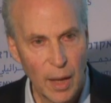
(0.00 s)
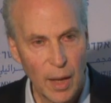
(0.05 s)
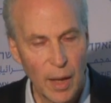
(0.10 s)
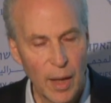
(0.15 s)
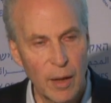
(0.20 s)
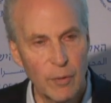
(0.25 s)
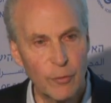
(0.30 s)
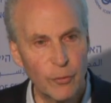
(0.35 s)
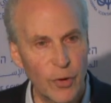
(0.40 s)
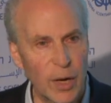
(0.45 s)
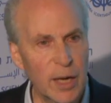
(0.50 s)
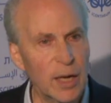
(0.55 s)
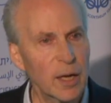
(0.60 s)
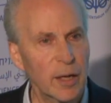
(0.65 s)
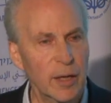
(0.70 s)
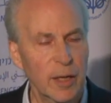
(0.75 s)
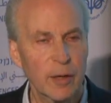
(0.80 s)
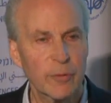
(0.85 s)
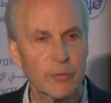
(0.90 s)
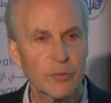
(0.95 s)
And
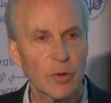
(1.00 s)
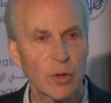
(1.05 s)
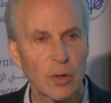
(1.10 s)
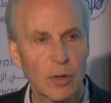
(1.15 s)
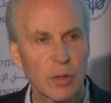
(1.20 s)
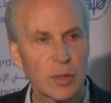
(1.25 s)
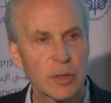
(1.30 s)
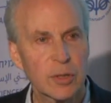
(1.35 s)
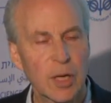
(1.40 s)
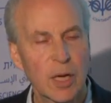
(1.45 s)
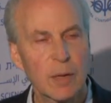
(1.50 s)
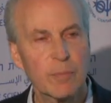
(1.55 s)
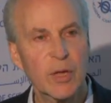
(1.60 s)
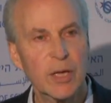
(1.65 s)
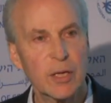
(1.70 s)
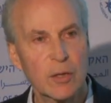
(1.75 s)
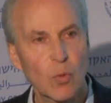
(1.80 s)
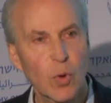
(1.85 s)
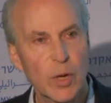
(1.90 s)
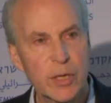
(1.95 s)
finally, after a long time,
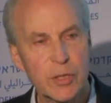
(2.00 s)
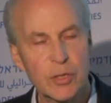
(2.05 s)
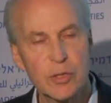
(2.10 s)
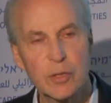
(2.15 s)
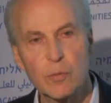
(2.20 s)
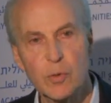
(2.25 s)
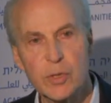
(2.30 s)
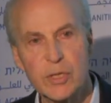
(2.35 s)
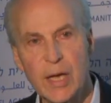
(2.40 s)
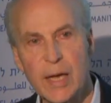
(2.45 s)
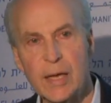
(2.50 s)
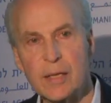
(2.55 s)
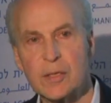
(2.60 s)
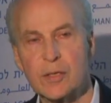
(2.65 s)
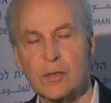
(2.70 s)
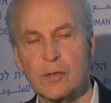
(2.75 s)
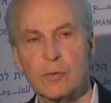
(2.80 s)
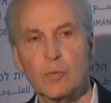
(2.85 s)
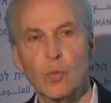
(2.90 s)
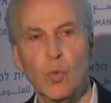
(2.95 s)
that question was
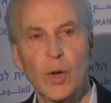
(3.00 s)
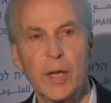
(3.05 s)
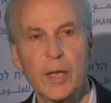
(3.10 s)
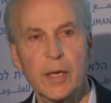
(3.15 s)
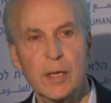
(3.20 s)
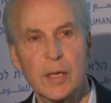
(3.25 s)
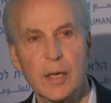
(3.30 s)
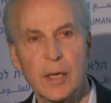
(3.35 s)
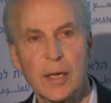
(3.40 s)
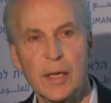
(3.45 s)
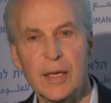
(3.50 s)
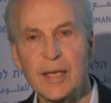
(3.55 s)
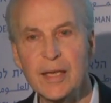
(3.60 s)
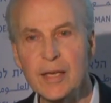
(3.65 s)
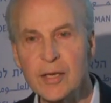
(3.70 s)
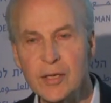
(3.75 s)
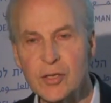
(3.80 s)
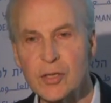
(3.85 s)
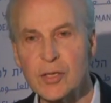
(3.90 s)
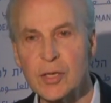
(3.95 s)
answered when
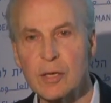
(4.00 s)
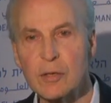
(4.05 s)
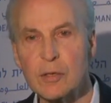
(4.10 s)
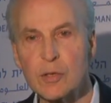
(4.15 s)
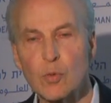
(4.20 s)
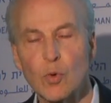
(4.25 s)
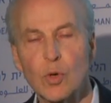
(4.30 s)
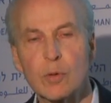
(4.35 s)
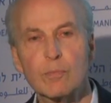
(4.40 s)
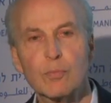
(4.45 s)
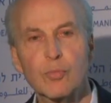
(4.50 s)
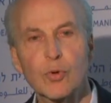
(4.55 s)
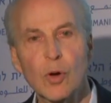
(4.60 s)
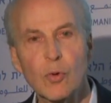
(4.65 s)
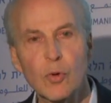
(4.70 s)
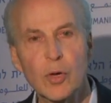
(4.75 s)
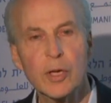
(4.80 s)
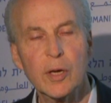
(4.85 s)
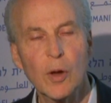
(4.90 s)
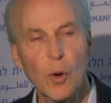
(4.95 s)
yeast cells were
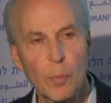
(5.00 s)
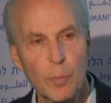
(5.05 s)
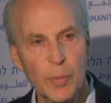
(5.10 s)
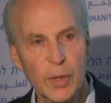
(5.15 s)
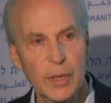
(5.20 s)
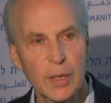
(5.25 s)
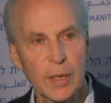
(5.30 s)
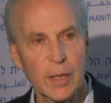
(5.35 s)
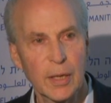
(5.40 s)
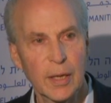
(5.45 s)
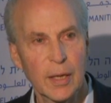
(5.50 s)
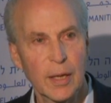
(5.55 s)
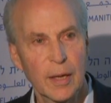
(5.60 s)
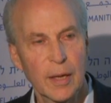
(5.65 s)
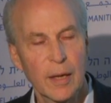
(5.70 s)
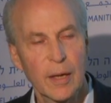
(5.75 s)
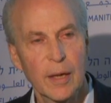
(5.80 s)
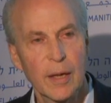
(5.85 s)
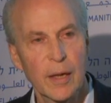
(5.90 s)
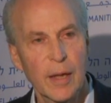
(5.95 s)
broken open,
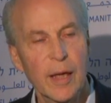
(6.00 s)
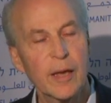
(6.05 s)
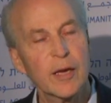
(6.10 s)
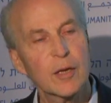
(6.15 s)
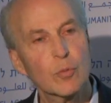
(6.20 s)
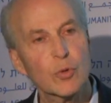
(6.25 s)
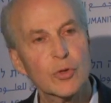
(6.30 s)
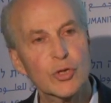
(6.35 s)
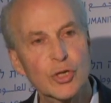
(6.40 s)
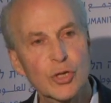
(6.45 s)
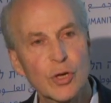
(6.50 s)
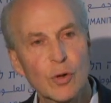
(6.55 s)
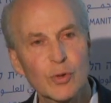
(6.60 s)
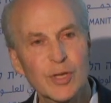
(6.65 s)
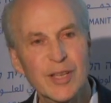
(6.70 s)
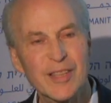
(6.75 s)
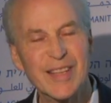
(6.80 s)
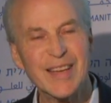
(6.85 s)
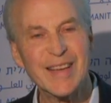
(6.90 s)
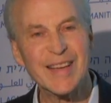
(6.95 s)
and it was shown
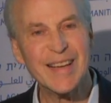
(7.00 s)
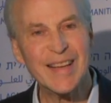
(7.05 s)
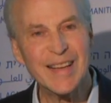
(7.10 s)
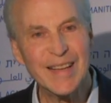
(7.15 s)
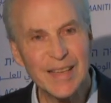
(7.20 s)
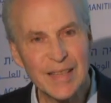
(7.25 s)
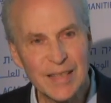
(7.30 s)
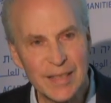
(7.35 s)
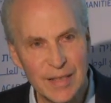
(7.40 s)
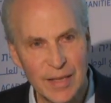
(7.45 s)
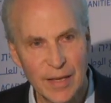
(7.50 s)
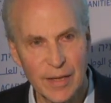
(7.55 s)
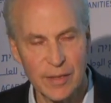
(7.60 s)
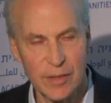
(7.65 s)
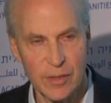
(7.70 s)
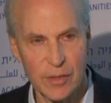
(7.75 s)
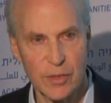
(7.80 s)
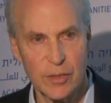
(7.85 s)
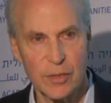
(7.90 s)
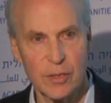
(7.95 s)
that the
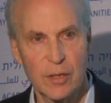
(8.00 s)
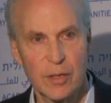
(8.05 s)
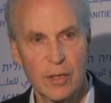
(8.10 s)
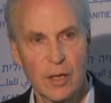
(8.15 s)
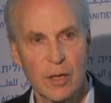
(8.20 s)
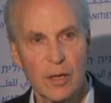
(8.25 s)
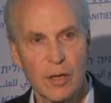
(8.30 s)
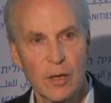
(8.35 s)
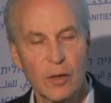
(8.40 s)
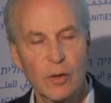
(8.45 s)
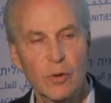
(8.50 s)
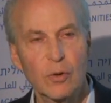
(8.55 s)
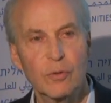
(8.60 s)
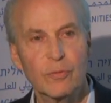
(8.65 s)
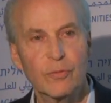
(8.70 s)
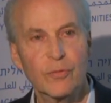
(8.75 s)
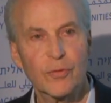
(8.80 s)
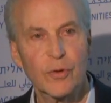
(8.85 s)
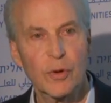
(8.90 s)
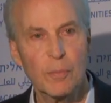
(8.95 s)
contents could
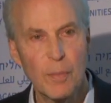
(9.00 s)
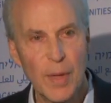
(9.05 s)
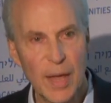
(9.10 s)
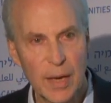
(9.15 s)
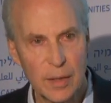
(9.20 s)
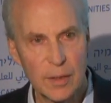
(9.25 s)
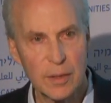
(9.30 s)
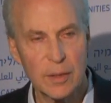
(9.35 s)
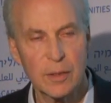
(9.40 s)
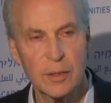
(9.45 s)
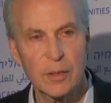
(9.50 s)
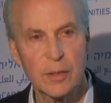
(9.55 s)
ferment